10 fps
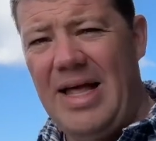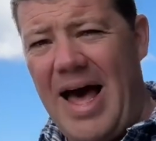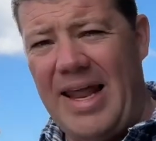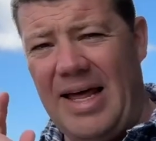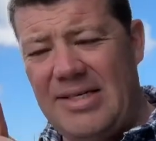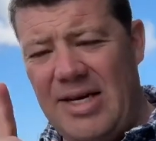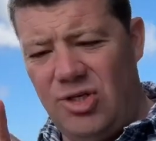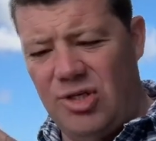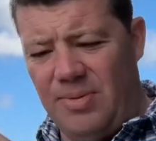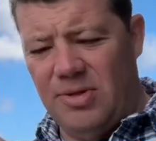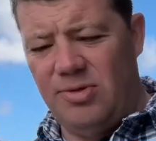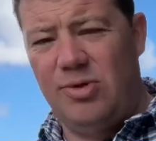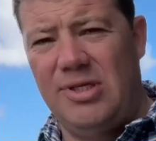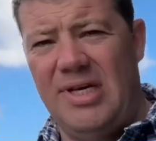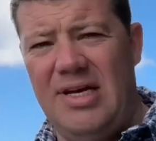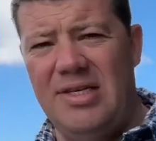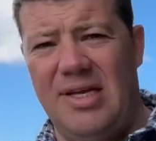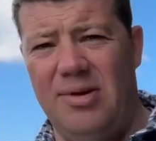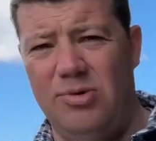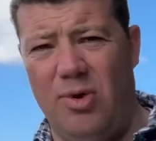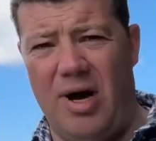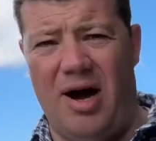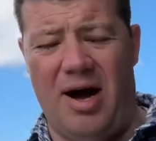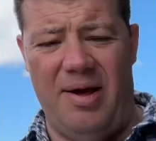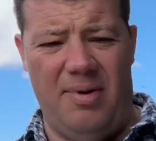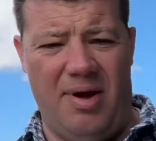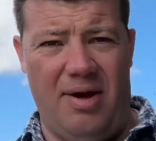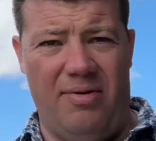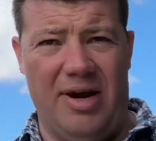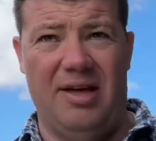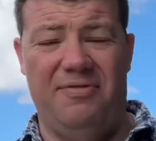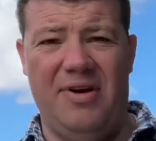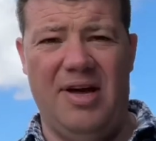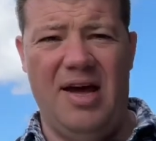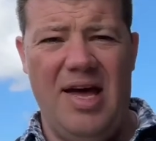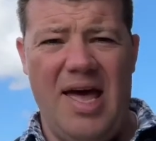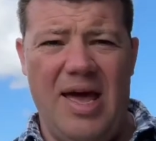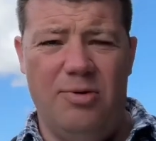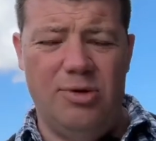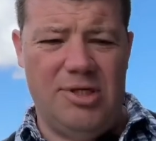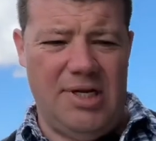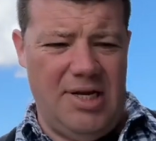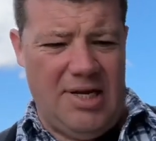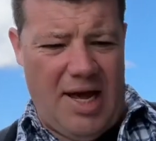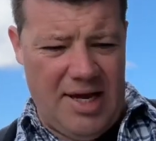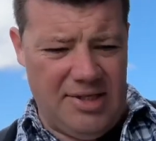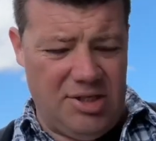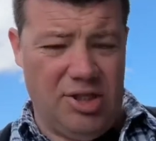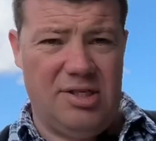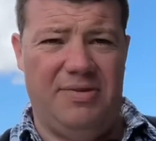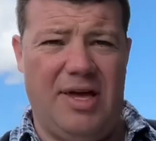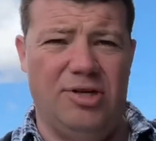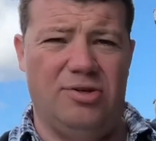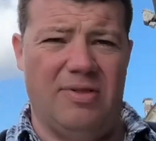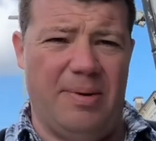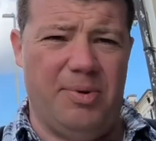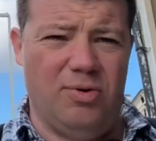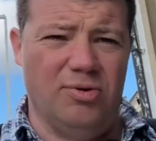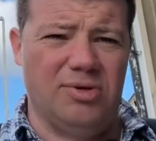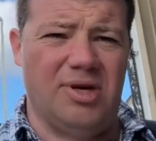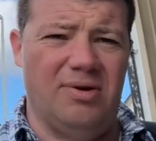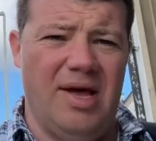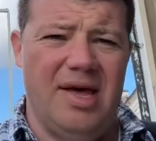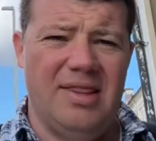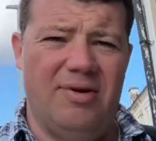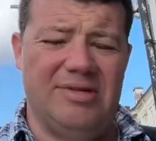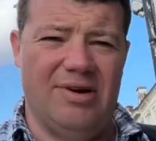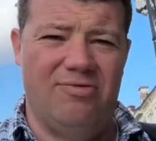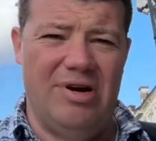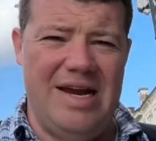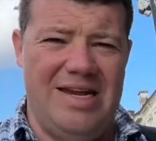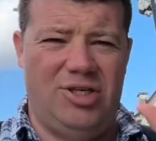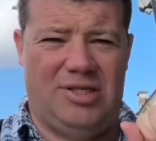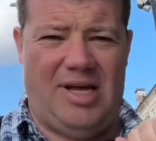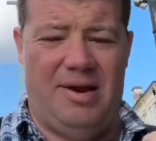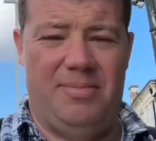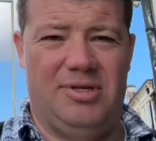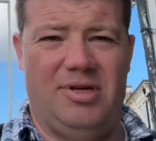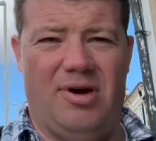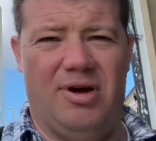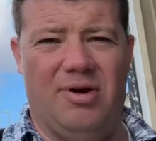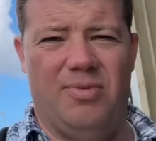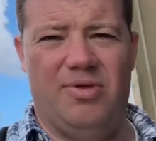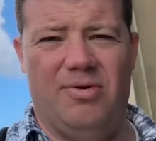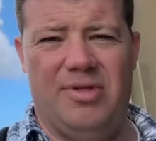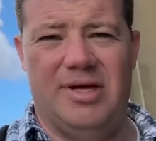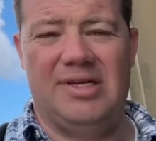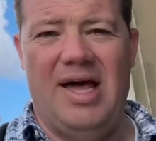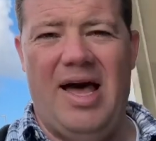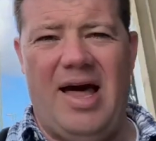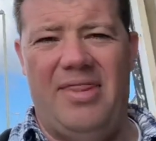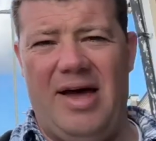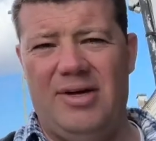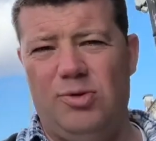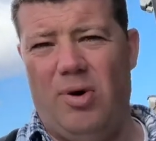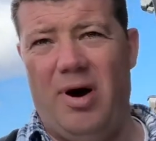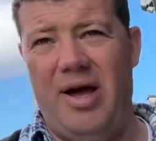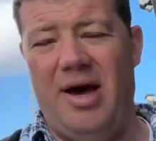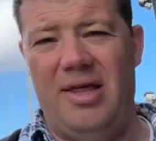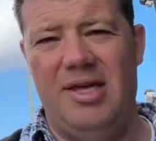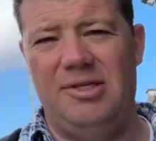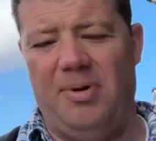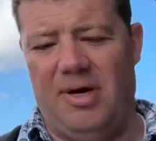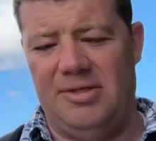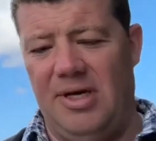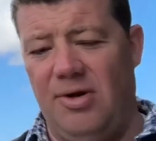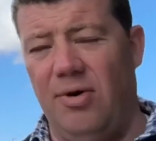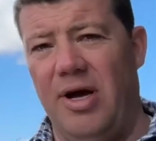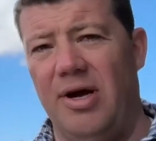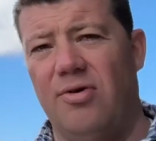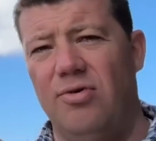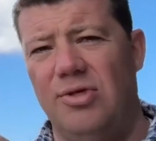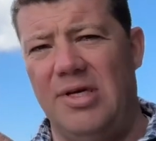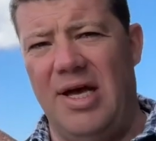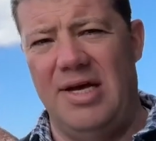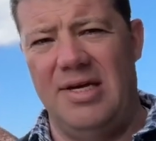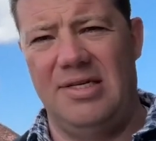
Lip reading: And that's interesting because it was seen as he was quite a high ranking figure. It was seen as a justification of that, but also there is a religious element going on with all this. And that's why in these parts they call it a crusade.